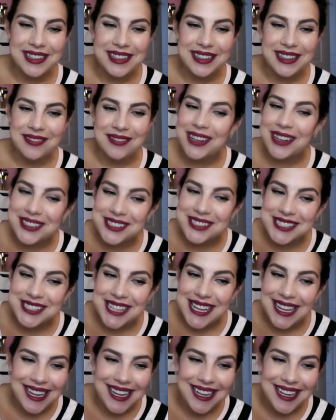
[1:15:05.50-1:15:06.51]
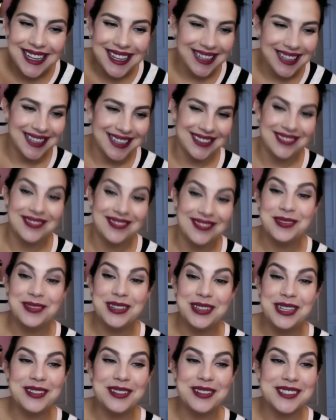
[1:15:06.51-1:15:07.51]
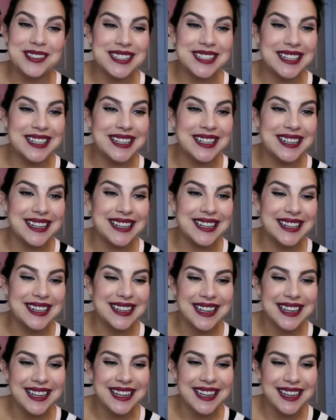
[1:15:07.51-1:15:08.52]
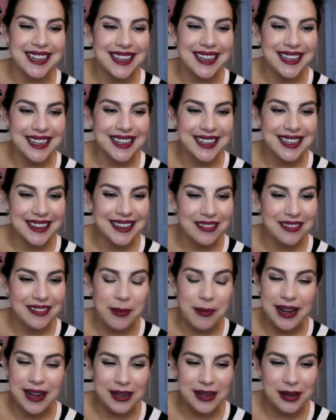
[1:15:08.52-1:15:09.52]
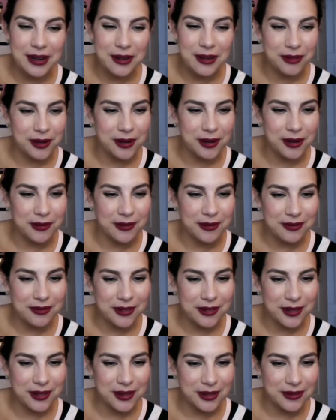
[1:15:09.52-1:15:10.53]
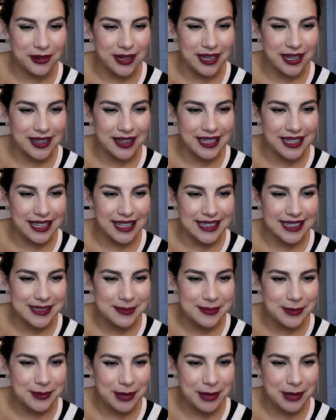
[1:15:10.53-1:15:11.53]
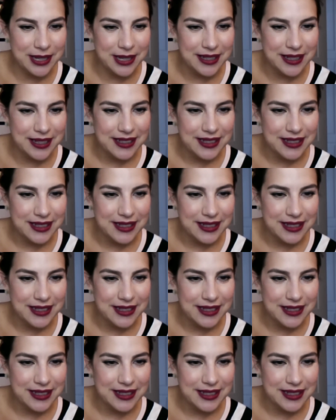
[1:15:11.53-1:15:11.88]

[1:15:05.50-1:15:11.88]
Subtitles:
We'll see. We will see. We may not know for a little while, I guess, maybe.